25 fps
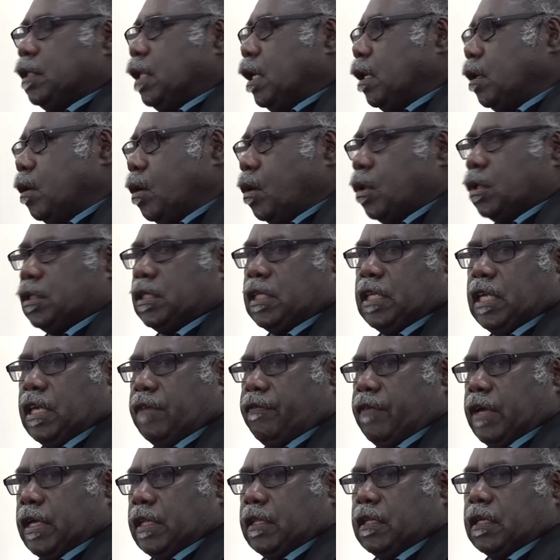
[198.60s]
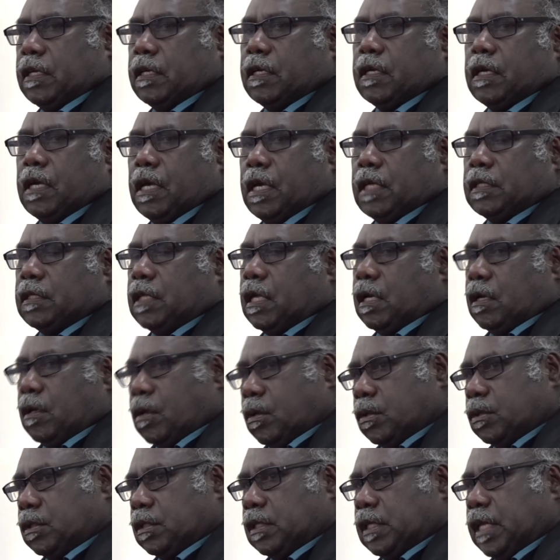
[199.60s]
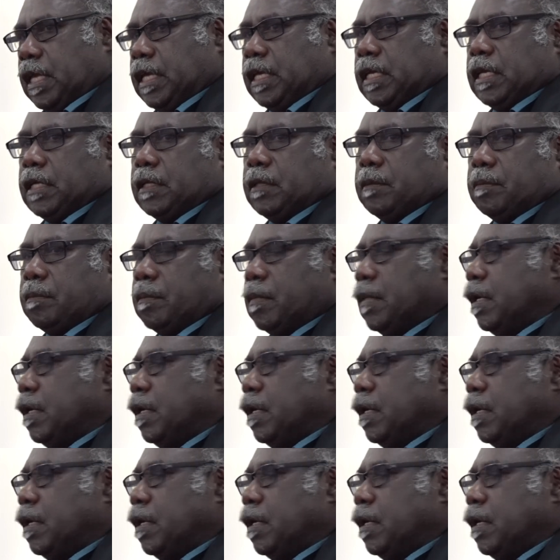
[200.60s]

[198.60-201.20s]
The Lord give it and the Lord take it.